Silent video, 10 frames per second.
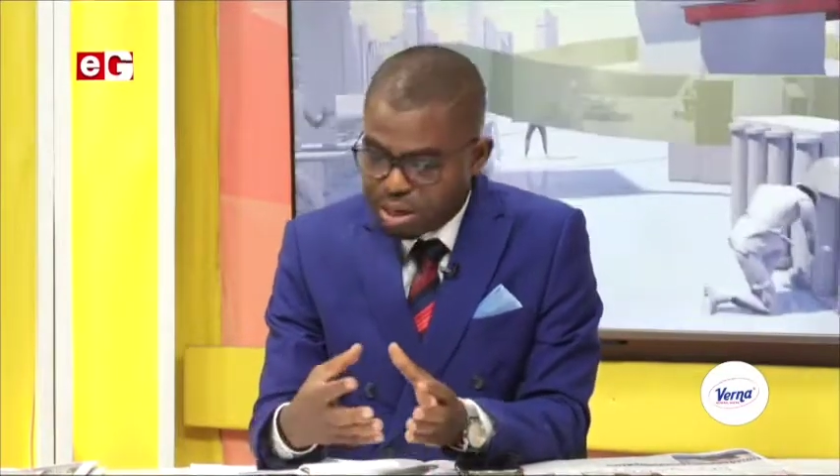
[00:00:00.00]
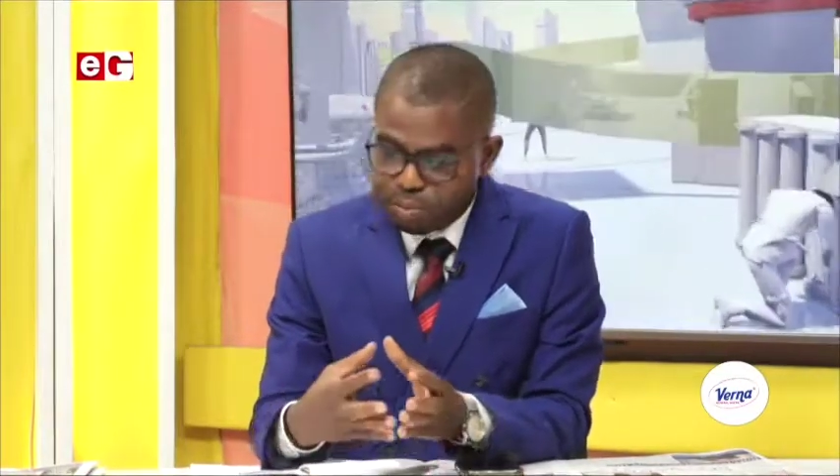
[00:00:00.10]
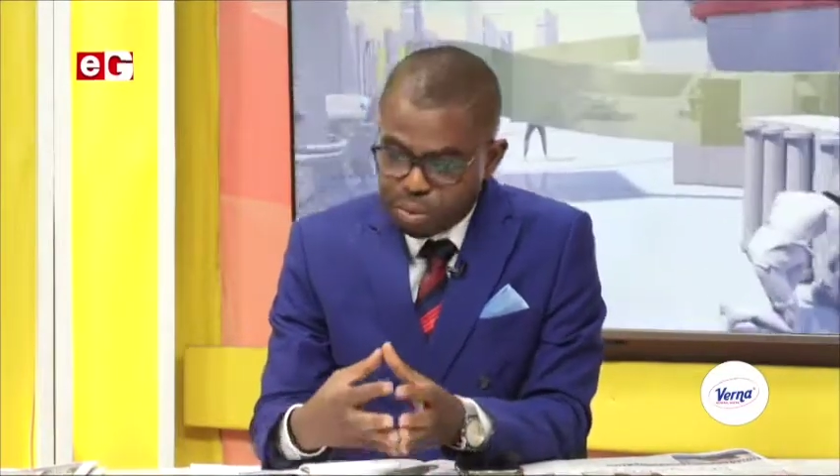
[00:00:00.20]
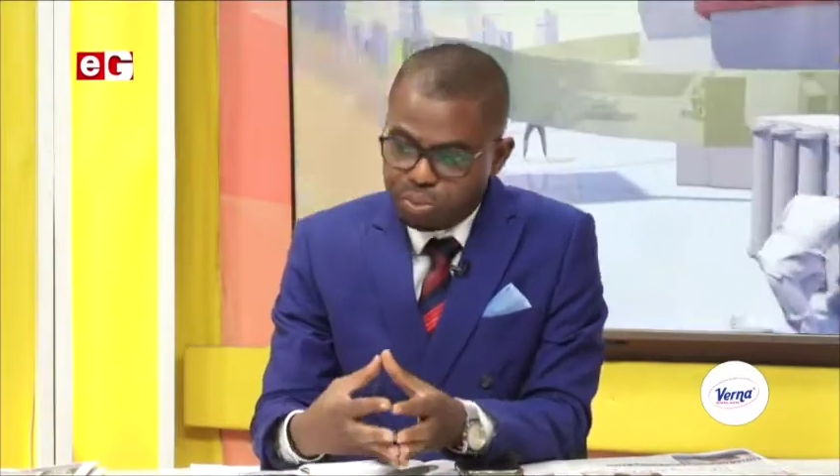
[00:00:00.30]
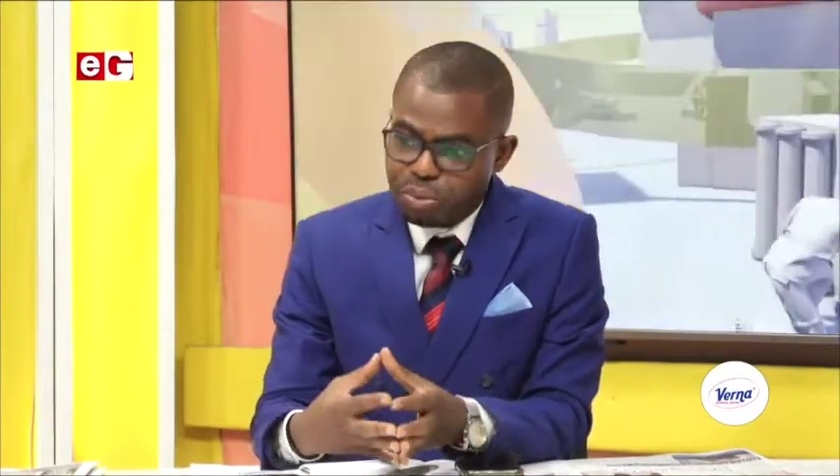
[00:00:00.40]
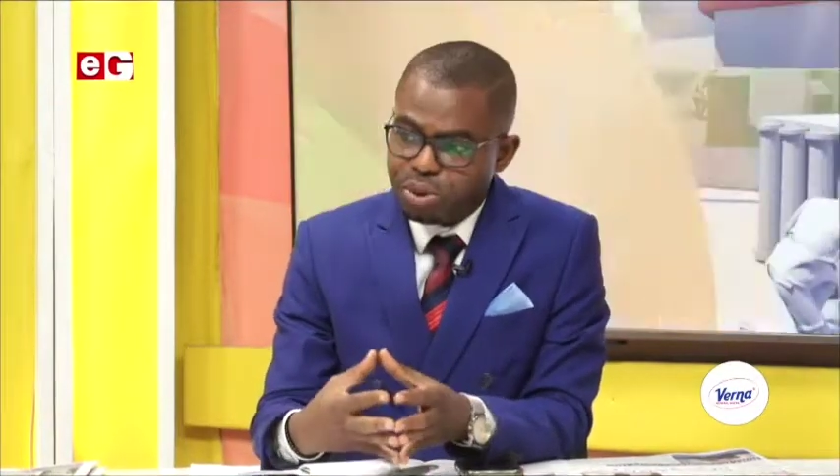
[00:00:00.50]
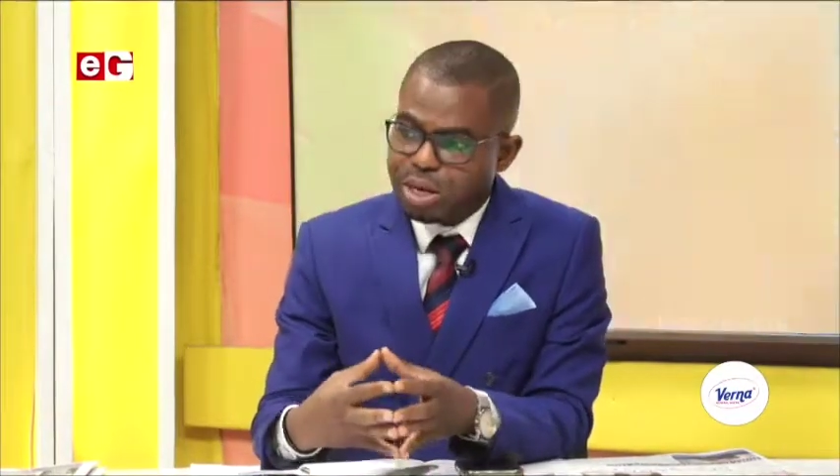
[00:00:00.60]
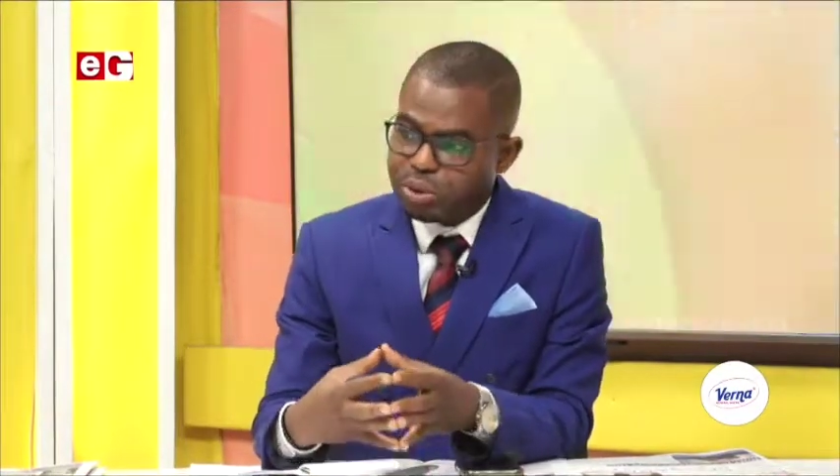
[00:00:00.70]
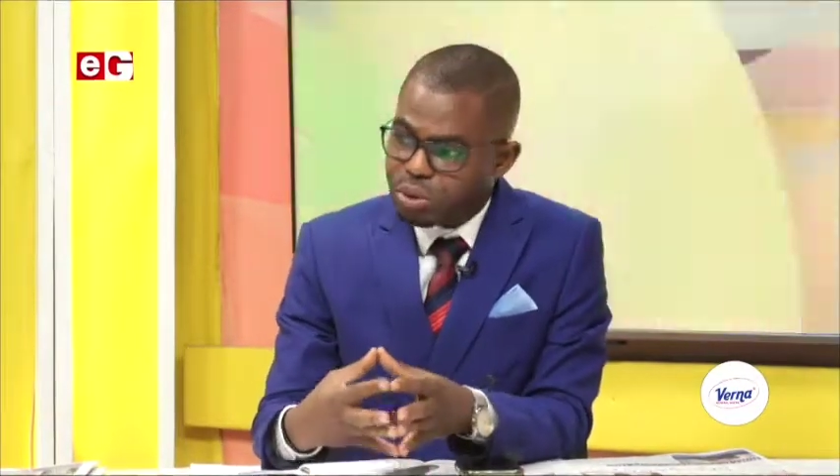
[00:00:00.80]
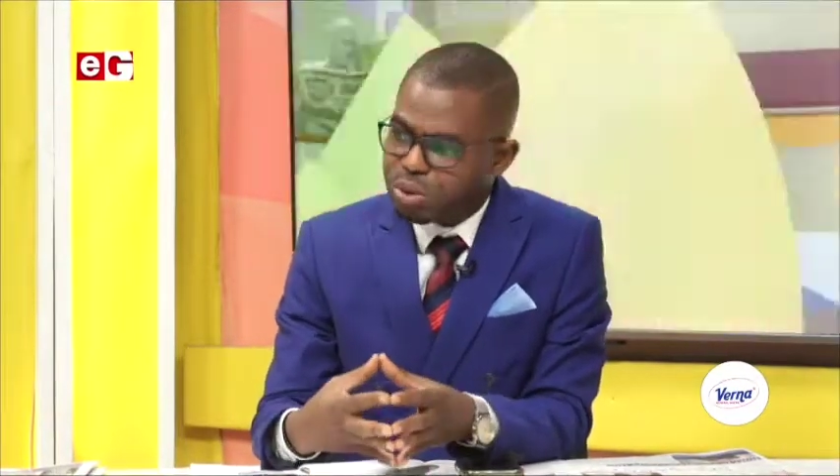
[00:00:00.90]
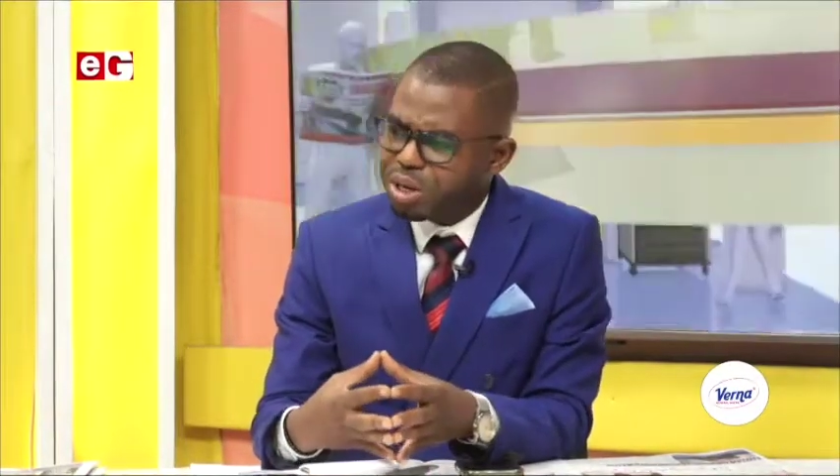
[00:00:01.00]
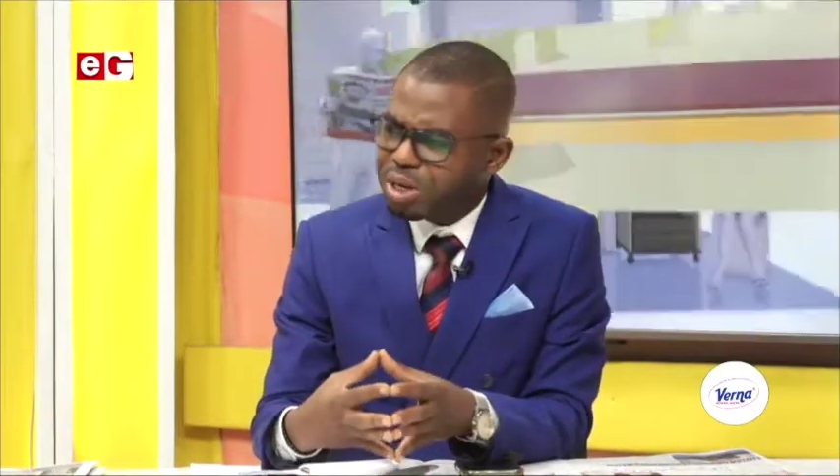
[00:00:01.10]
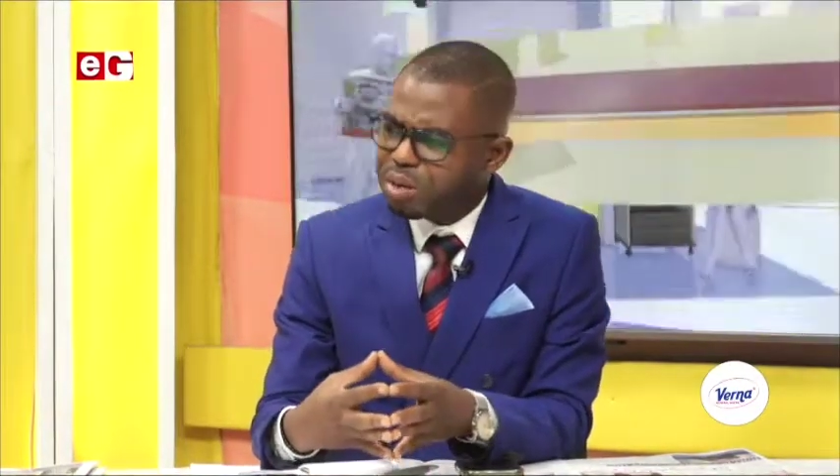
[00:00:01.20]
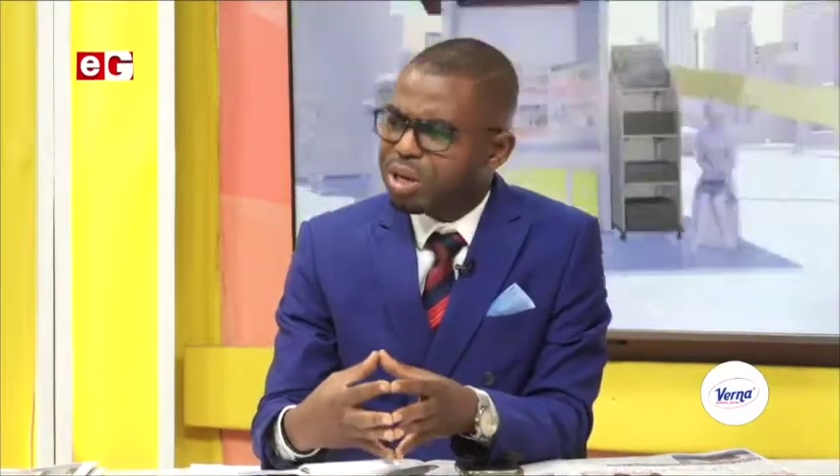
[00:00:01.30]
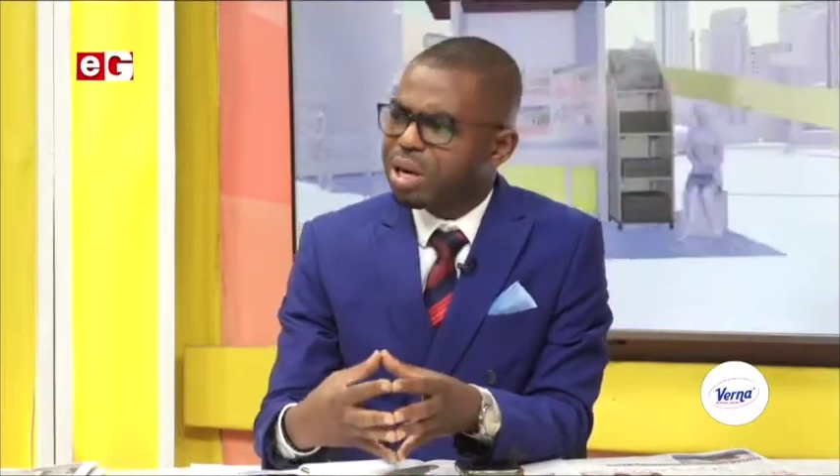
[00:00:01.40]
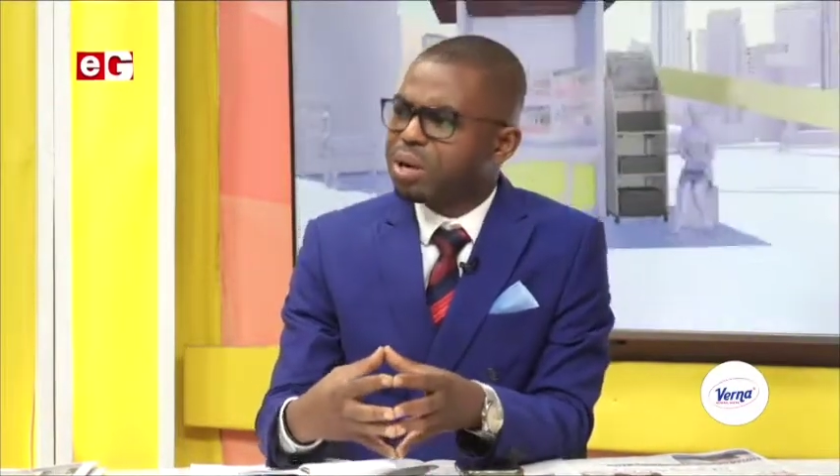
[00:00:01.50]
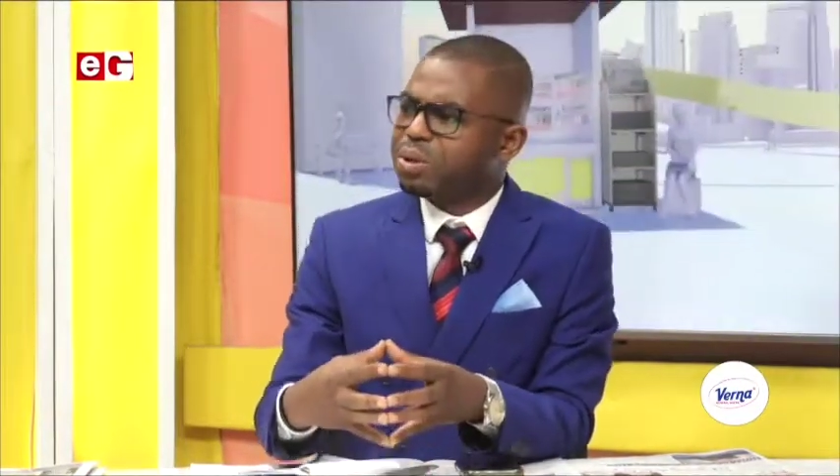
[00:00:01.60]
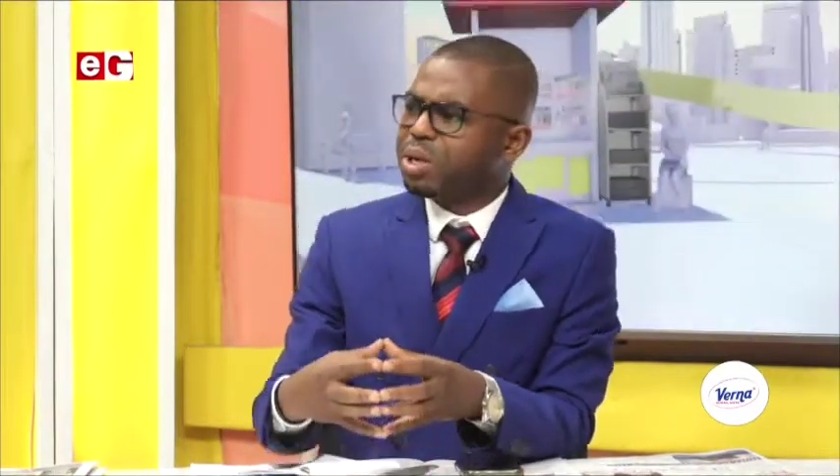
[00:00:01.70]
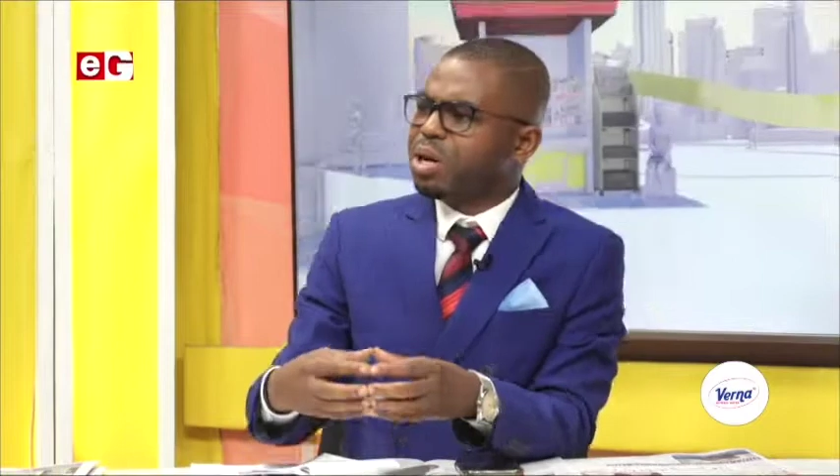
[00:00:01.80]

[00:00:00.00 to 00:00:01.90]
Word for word: People are talking about